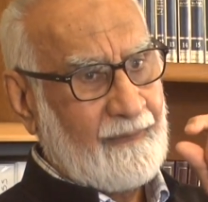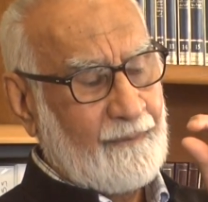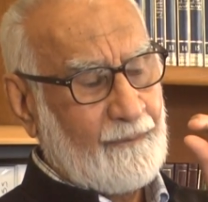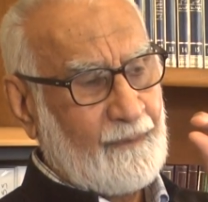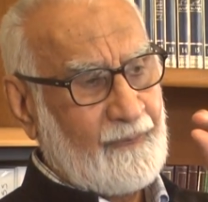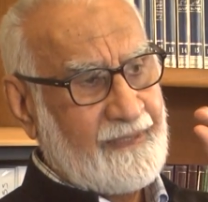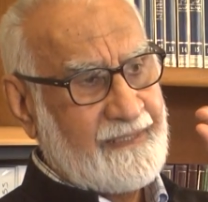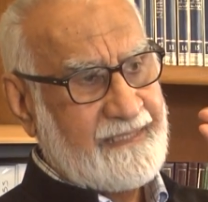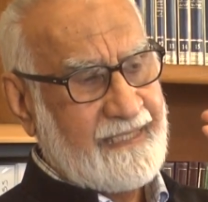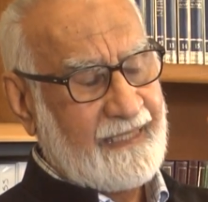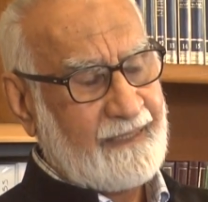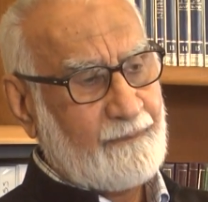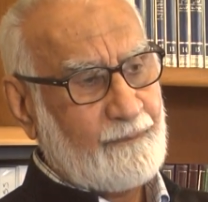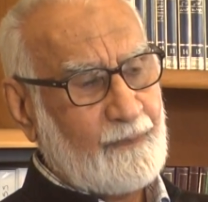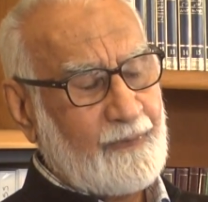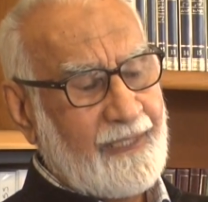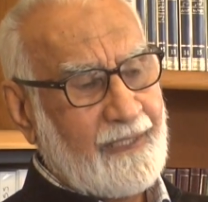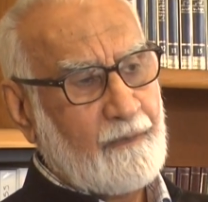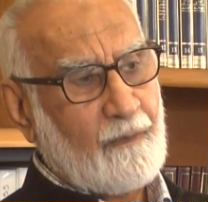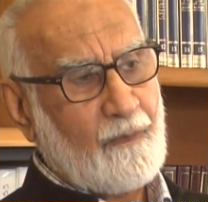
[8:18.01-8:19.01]
we said
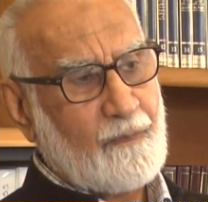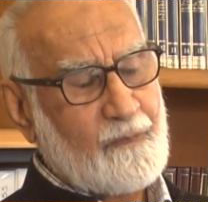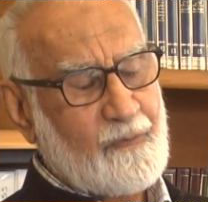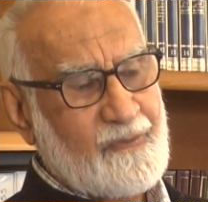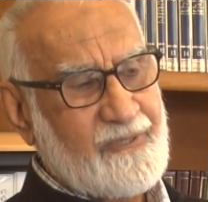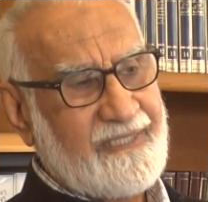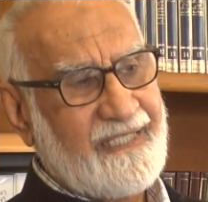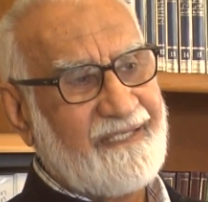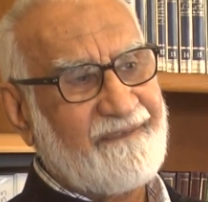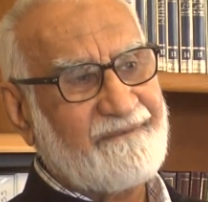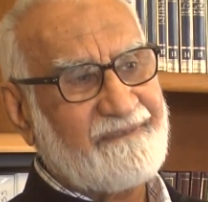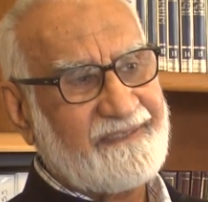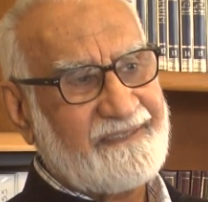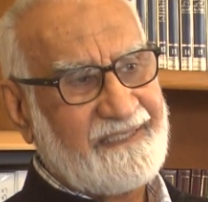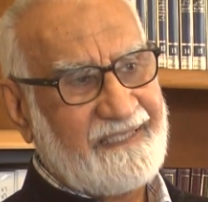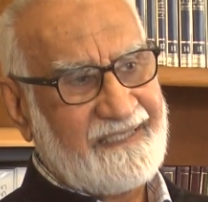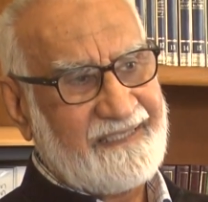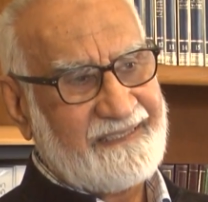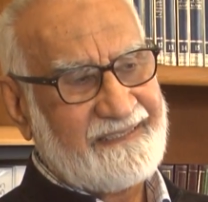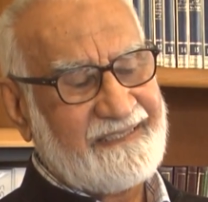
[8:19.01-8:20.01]
we are going to save
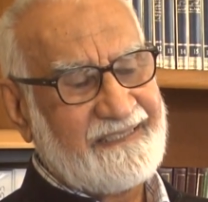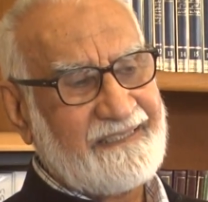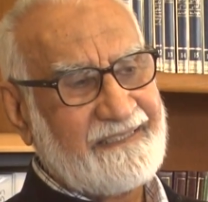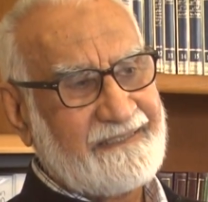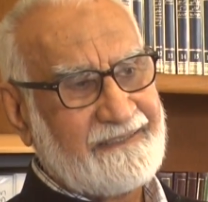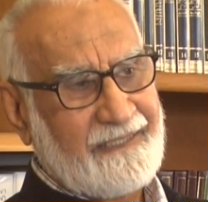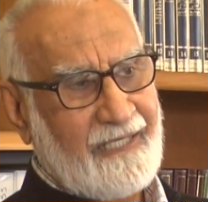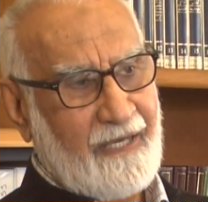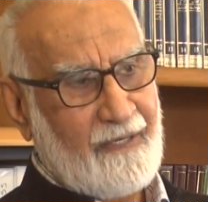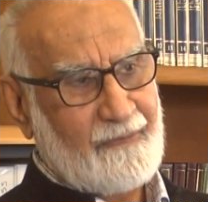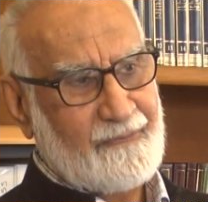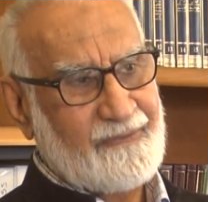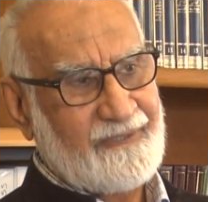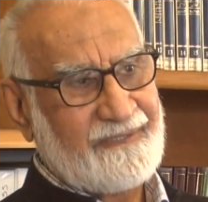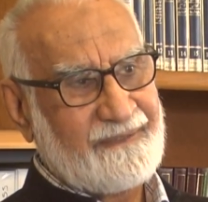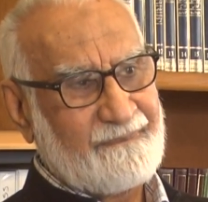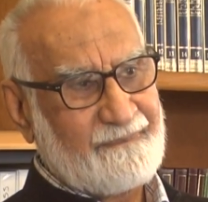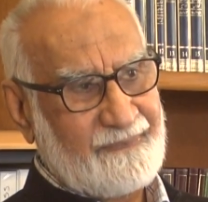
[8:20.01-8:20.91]
30,000